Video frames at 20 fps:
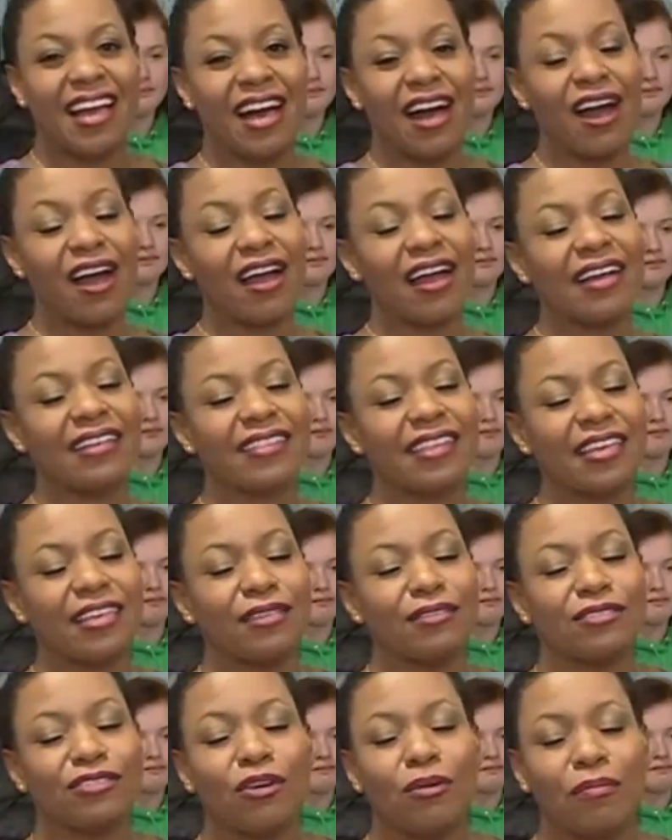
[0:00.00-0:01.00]
All right,
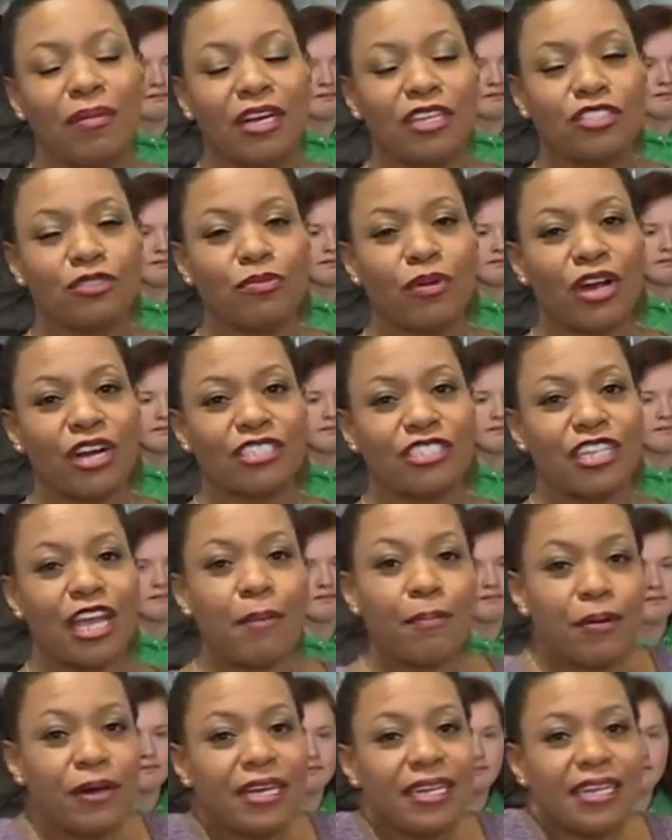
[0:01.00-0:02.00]
thank you so much, Margie.
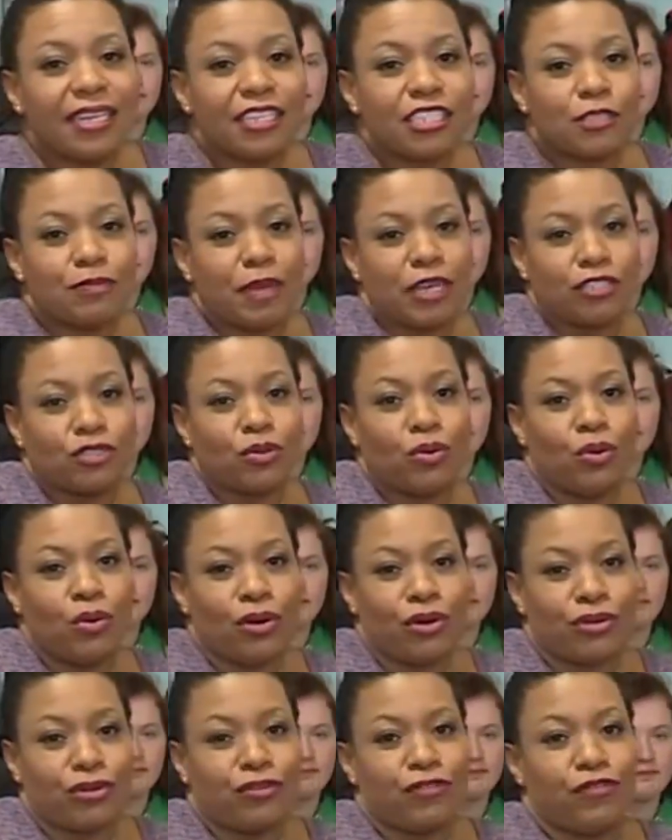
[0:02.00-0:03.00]
I put in a special
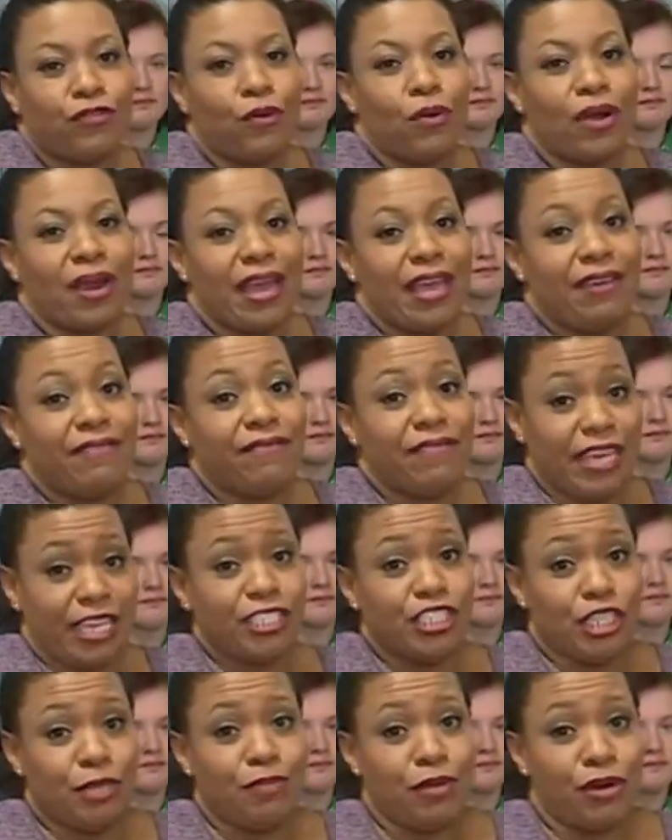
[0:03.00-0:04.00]
order for a
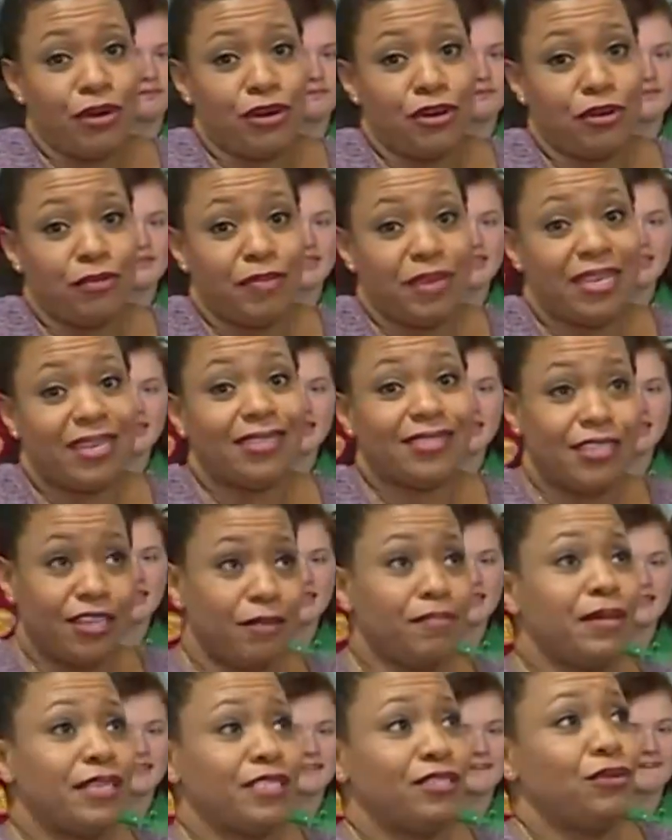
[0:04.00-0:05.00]
veggie burger because here
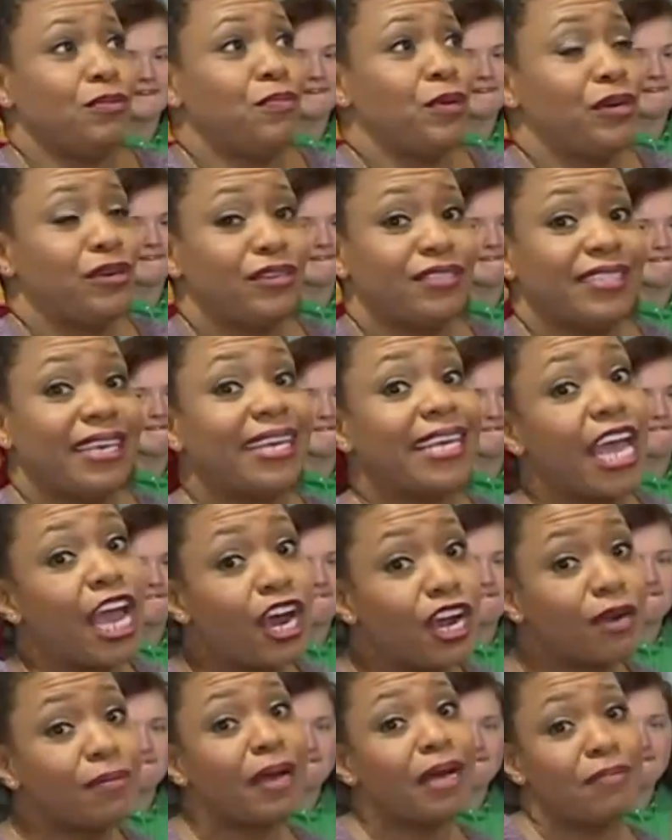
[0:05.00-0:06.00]
at Bus Loop Burgers, they
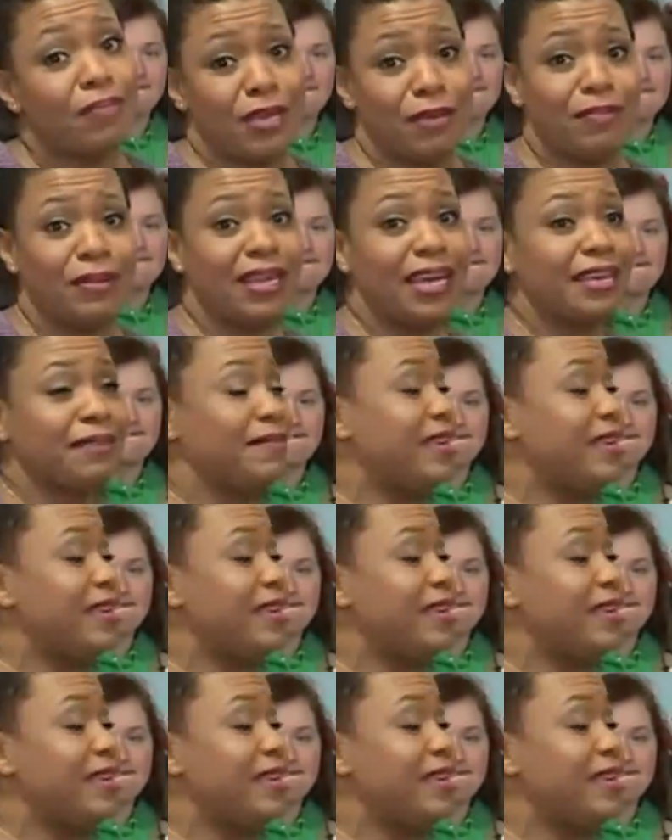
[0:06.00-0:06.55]
care about people like